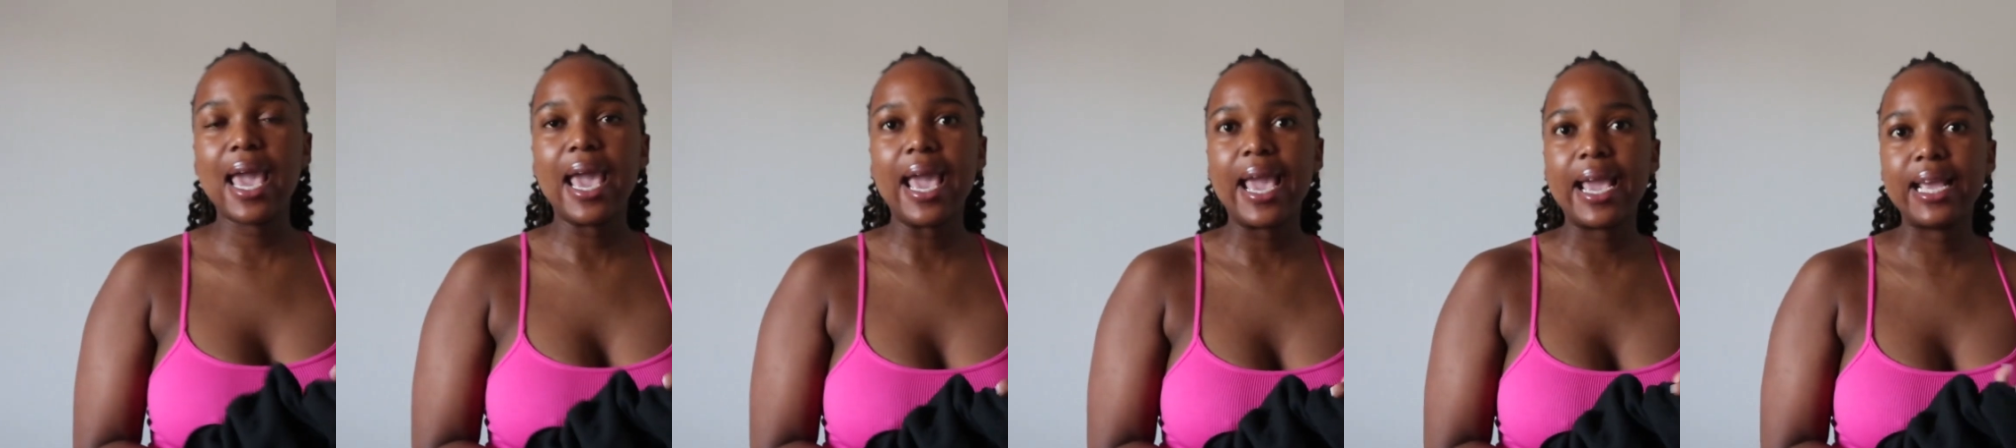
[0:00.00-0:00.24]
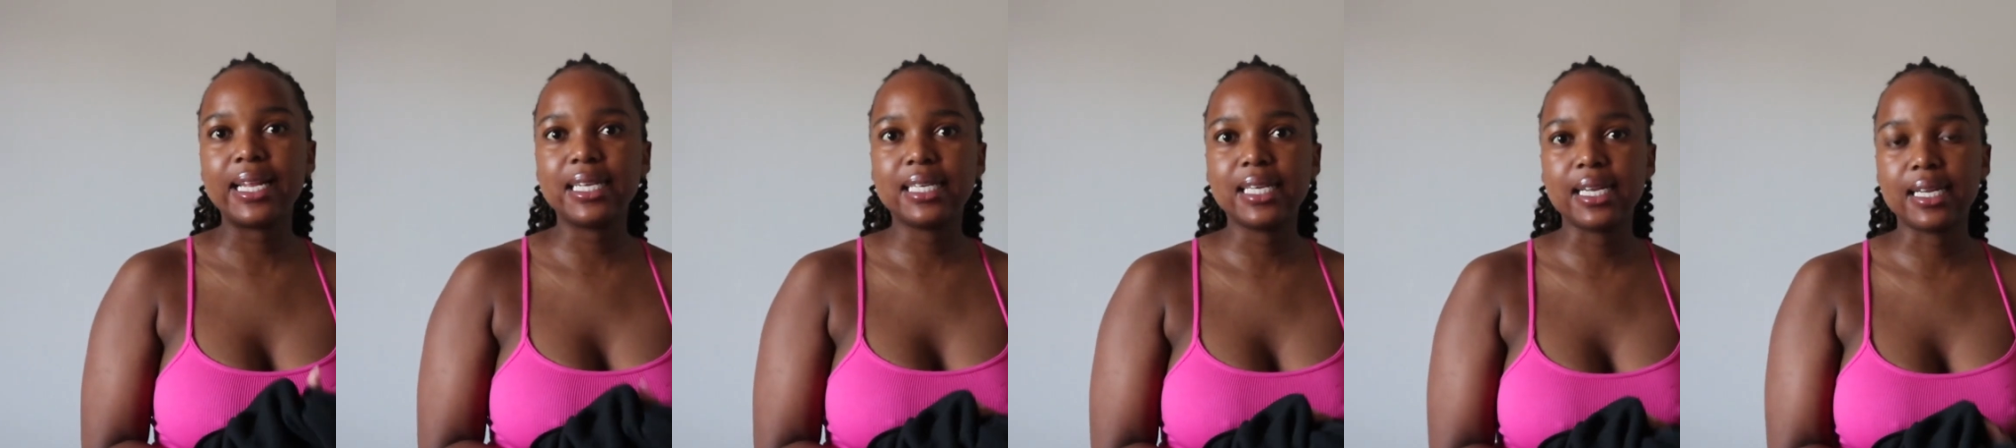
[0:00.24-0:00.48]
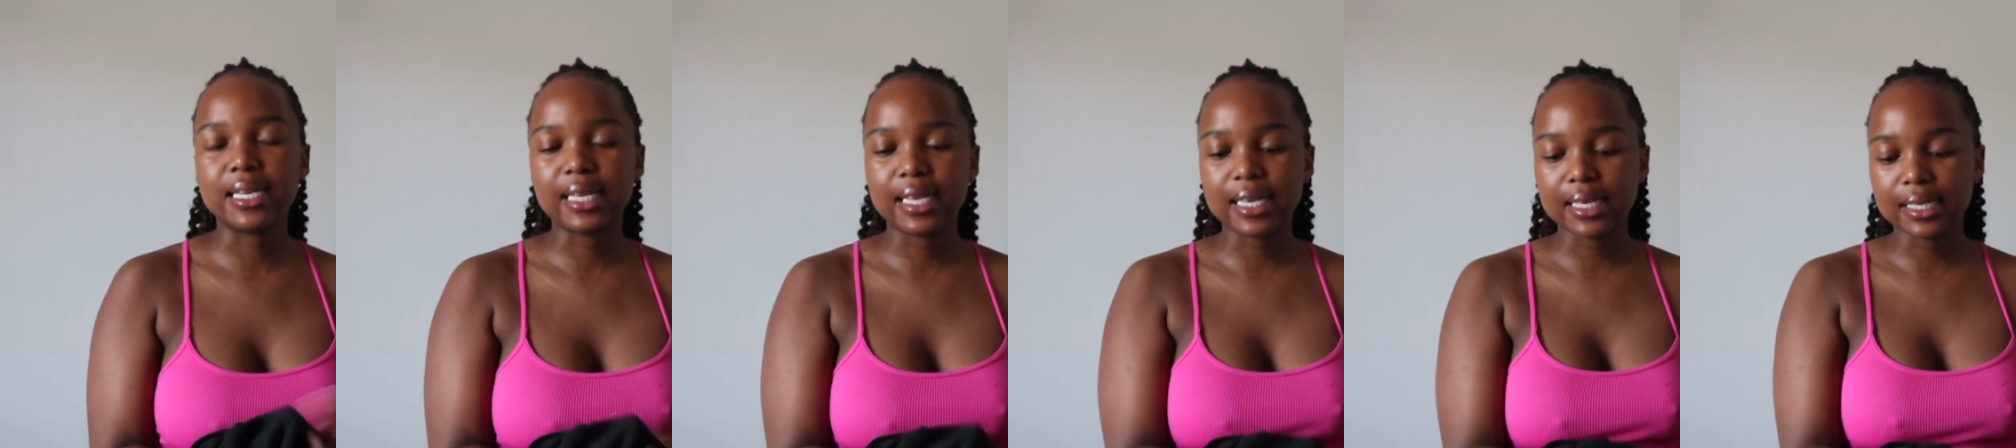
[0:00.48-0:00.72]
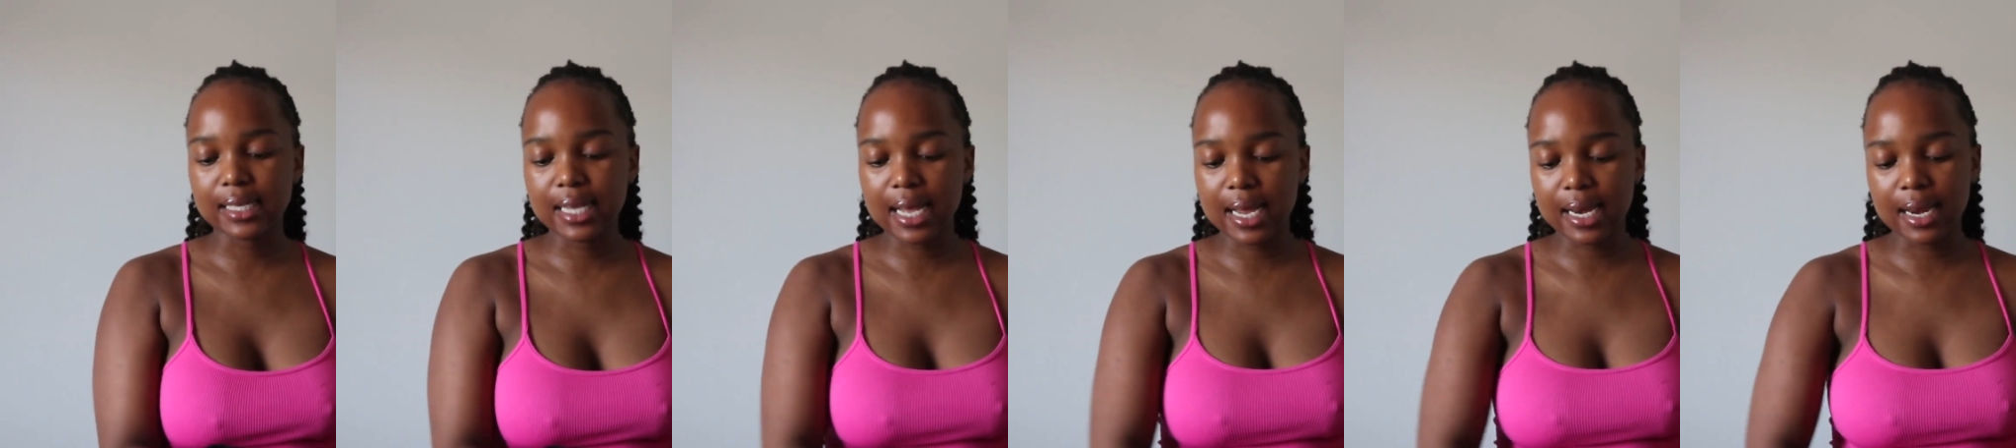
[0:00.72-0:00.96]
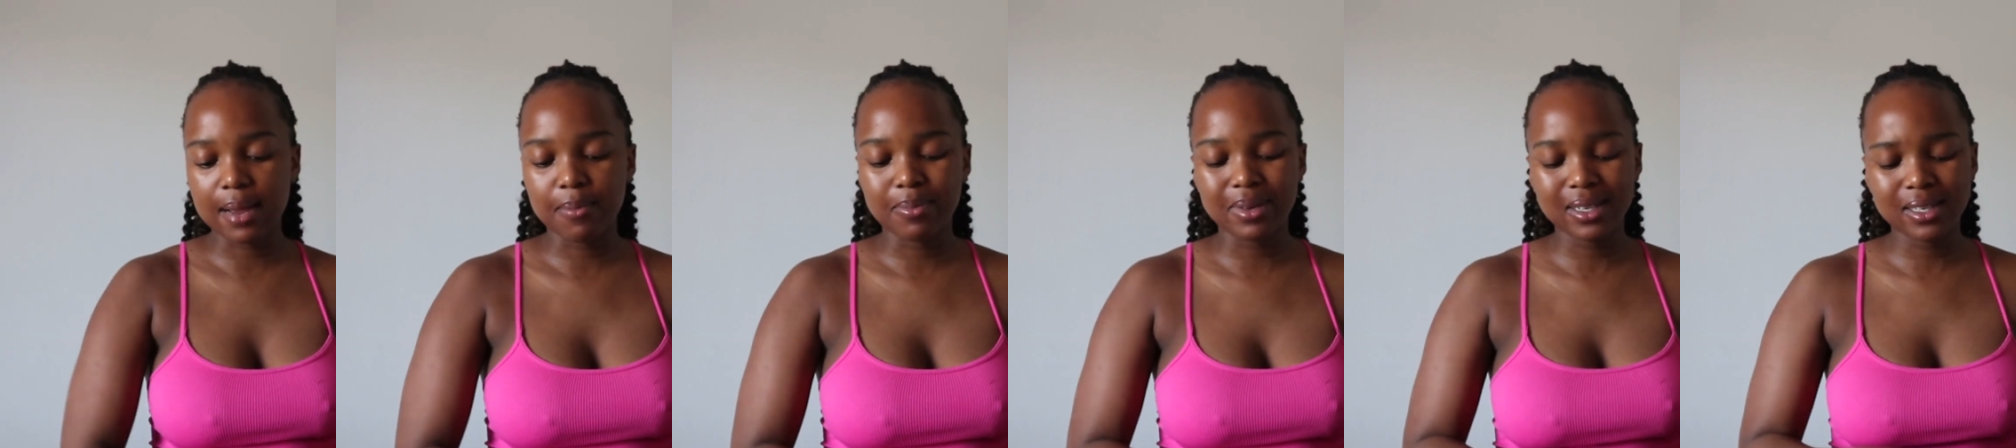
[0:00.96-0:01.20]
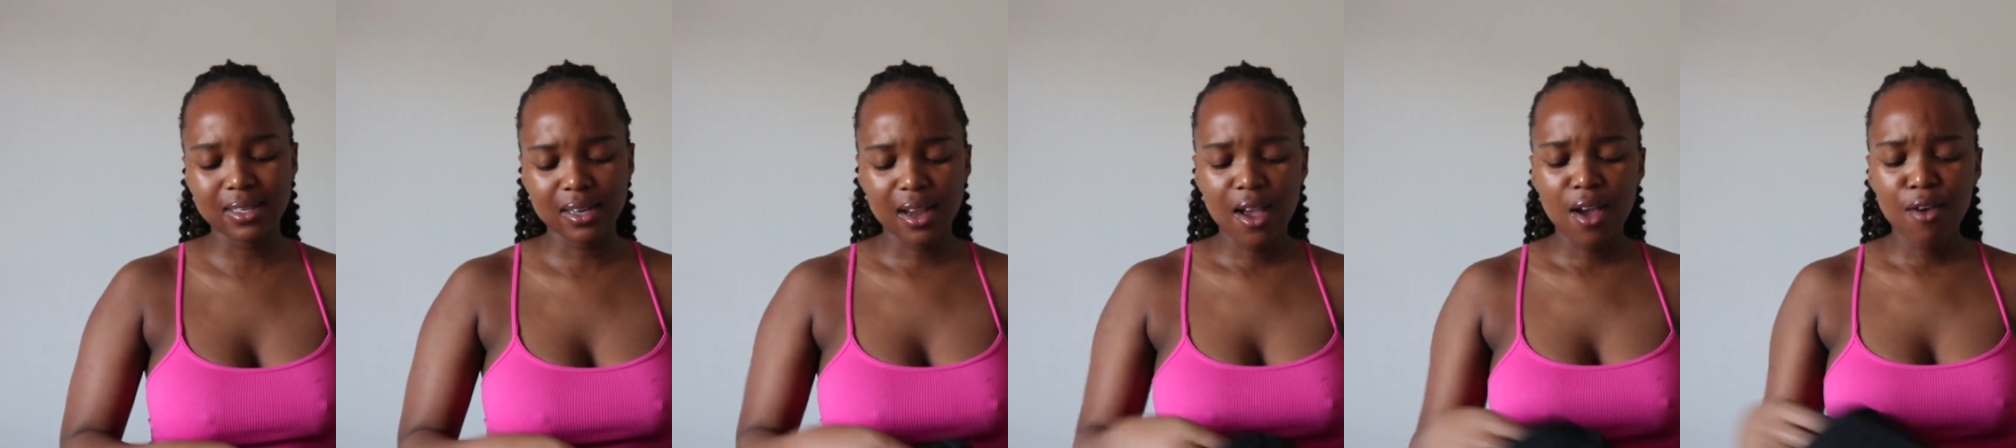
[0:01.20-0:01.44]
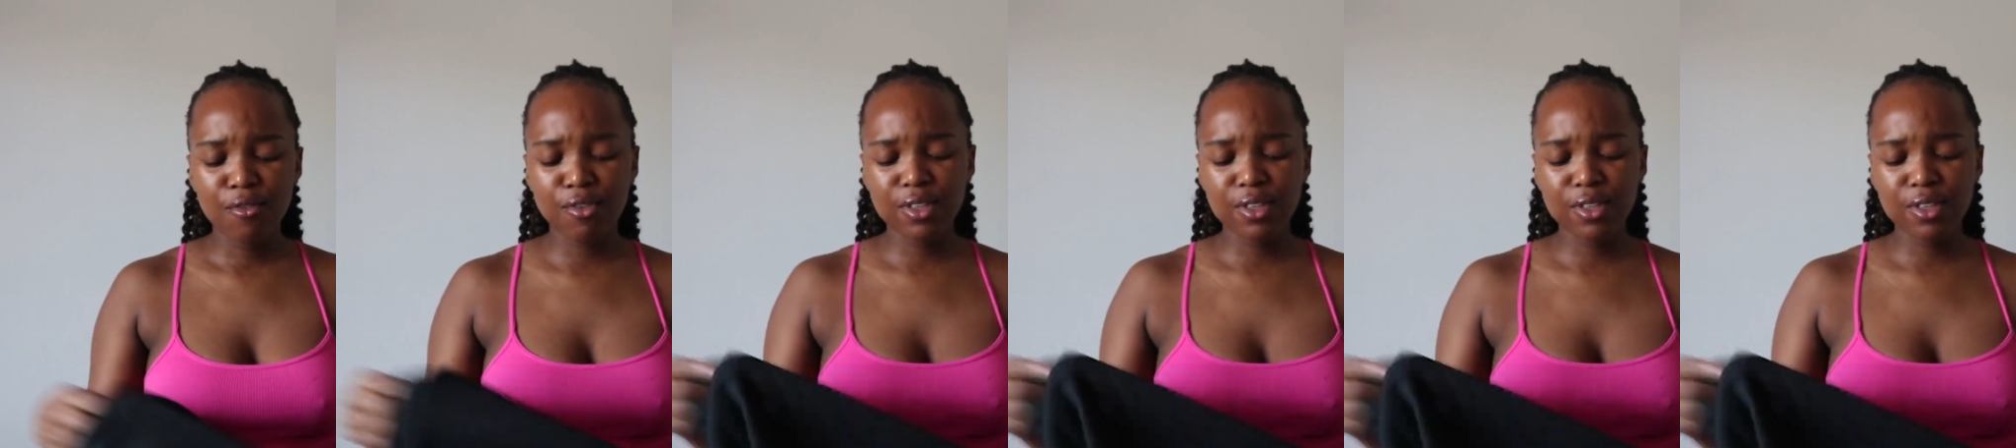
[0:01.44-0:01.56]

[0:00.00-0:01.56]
Hated, Kesana. But